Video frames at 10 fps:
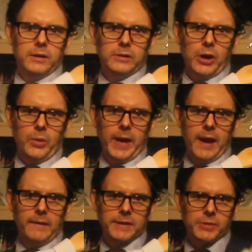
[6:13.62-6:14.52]
So we
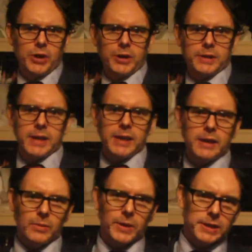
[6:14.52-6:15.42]
have some shirts
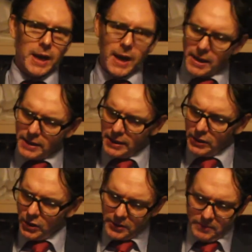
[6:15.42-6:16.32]
here which are the
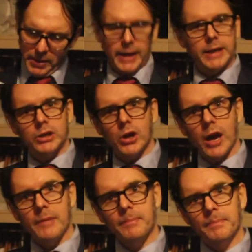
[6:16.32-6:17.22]
non-plain
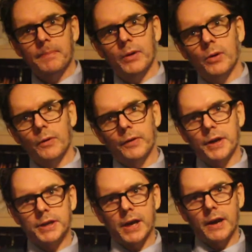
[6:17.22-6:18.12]
type. They're all
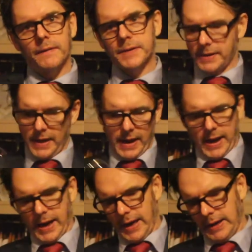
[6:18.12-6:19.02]
French cuffs
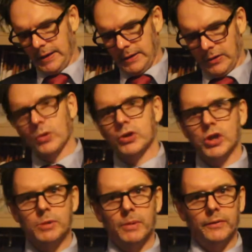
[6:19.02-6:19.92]
and all
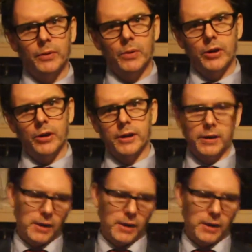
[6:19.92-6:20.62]
suitable for work.